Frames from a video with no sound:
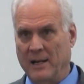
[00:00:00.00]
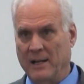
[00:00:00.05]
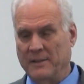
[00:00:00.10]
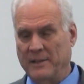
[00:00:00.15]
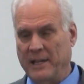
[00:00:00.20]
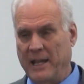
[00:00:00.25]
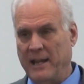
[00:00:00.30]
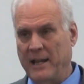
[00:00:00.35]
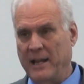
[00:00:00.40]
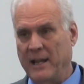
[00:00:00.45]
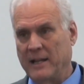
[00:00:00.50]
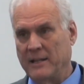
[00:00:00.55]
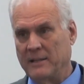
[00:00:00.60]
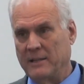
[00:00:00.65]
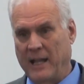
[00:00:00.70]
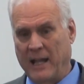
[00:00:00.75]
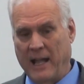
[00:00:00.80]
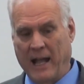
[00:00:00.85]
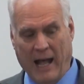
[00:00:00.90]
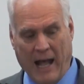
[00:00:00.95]
They
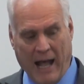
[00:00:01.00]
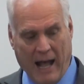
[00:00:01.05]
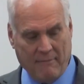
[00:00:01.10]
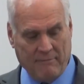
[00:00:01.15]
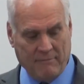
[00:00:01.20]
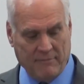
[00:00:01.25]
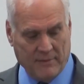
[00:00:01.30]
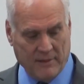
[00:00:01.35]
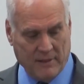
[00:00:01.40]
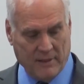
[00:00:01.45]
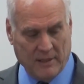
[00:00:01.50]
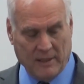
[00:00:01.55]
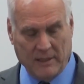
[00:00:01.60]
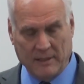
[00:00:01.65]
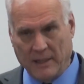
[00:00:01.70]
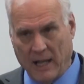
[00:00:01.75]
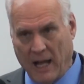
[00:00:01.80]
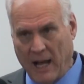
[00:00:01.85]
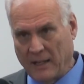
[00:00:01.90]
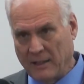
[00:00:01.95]
have
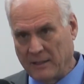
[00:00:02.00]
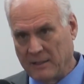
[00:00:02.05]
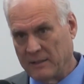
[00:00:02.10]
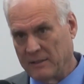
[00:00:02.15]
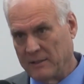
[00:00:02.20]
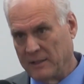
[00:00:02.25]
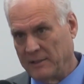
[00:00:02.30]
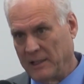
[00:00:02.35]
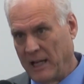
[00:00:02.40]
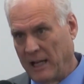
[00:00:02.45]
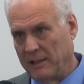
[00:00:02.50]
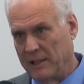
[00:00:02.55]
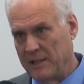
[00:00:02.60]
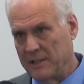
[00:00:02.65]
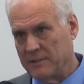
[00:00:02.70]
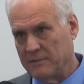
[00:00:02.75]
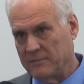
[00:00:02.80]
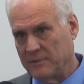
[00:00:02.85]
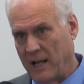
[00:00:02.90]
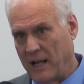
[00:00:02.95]
not the
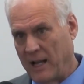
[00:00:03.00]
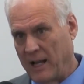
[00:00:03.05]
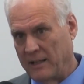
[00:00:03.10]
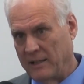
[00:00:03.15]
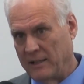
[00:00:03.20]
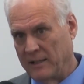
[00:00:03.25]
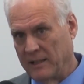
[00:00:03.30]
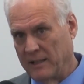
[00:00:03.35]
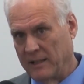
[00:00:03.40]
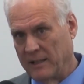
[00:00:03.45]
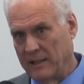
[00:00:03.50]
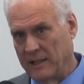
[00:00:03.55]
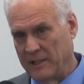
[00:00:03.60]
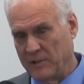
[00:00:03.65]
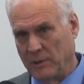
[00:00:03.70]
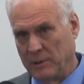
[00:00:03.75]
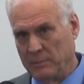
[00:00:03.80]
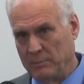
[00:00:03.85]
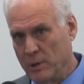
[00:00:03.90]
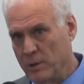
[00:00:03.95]
knowledge of God. It's
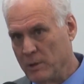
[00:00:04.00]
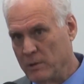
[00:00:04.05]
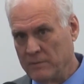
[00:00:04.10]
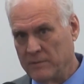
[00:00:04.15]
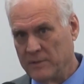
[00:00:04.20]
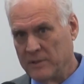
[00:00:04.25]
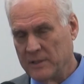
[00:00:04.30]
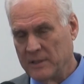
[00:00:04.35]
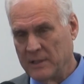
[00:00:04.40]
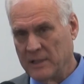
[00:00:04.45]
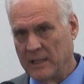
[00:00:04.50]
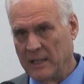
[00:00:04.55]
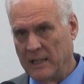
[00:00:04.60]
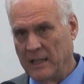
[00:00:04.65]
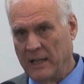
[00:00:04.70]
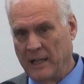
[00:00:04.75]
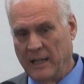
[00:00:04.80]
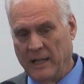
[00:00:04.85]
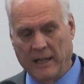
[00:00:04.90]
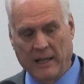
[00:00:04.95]
removed.
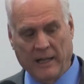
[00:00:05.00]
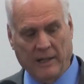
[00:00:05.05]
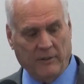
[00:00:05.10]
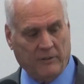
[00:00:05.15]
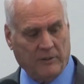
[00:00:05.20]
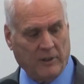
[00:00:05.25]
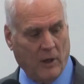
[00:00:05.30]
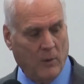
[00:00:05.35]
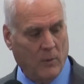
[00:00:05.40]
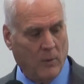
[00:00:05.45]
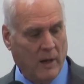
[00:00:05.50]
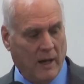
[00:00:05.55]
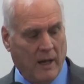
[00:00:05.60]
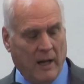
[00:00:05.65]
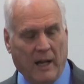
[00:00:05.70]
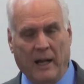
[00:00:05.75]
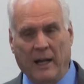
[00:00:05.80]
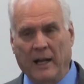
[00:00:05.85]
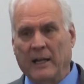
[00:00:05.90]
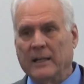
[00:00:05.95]
And so
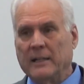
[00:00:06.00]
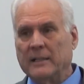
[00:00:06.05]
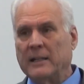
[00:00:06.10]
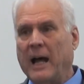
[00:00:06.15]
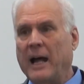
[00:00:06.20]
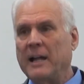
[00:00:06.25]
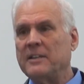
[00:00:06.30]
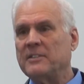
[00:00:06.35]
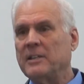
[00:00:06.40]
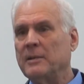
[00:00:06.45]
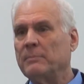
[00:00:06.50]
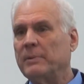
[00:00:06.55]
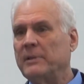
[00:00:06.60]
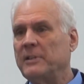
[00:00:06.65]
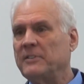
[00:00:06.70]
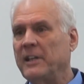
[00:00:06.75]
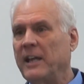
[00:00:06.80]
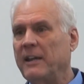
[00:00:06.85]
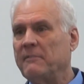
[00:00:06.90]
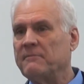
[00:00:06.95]
God simply
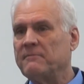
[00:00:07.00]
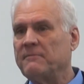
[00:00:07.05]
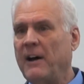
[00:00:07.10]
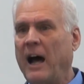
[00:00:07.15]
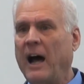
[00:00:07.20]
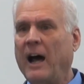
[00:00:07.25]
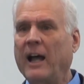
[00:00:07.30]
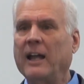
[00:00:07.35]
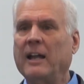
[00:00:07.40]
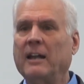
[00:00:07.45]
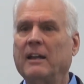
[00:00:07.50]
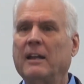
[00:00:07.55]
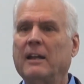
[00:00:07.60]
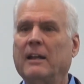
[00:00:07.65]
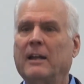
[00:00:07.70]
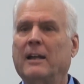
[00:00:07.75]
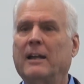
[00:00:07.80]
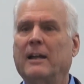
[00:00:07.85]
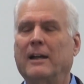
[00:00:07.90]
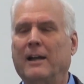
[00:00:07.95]
said, Fine,
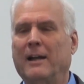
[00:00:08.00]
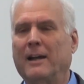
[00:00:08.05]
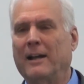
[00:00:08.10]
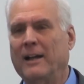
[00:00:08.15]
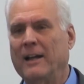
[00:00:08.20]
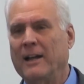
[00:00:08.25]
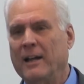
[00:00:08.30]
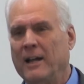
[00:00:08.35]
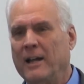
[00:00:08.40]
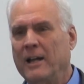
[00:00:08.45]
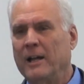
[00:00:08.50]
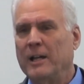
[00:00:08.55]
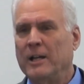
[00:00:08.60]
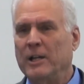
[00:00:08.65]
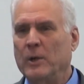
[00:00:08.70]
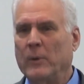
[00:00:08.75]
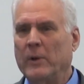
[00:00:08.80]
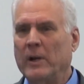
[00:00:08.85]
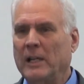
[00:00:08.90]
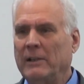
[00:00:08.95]

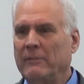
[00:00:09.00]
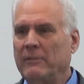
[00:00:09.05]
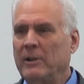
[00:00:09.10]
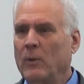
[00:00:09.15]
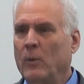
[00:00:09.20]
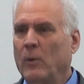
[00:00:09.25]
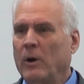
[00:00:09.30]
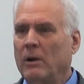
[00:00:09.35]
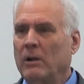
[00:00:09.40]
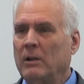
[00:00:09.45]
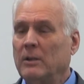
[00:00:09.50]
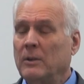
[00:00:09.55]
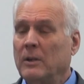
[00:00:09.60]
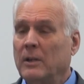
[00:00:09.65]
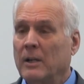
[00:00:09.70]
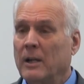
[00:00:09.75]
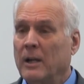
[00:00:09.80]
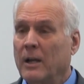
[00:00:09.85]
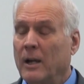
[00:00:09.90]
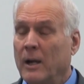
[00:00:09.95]
you want to live in a world
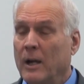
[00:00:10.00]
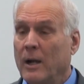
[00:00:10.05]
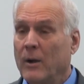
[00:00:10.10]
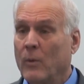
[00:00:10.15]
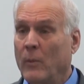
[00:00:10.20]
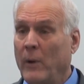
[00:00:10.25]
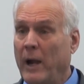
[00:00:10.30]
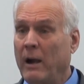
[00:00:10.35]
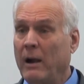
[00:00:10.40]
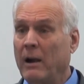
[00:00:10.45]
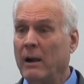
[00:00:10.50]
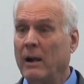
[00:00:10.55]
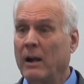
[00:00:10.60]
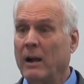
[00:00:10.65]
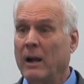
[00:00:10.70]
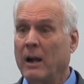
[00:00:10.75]
where